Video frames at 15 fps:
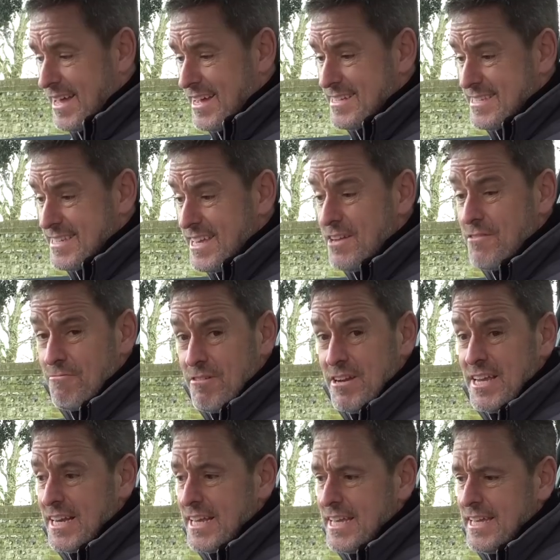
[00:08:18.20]
that's it
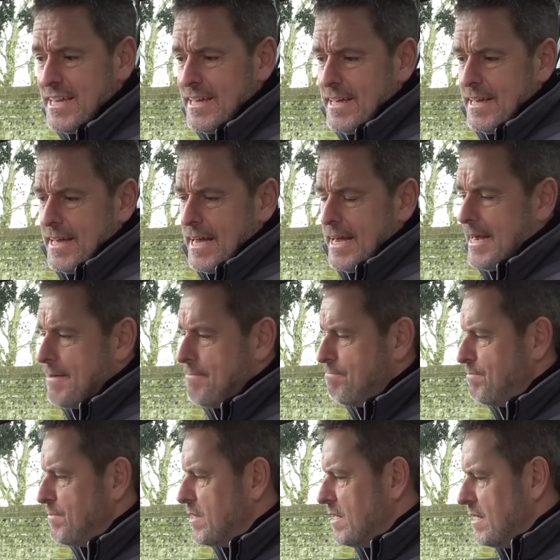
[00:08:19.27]
really. I'm